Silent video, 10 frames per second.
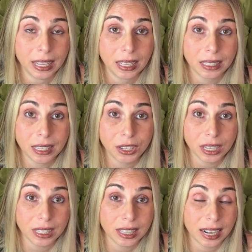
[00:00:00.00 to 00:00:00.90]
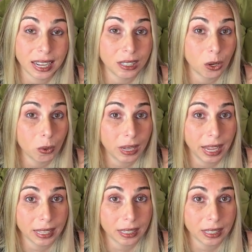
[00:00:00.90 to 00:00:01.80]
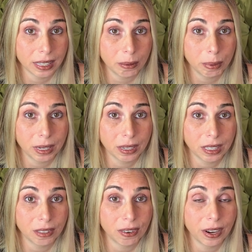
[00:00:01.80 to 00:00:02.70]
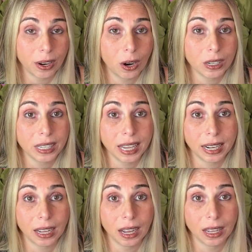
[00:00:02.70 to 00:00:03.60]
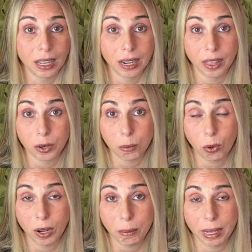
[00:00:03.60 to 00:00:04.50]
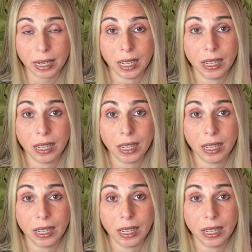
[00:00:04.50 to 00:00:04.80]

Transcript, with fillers: suggested that I don't cancel it because it's very hard to get uh, another appointment.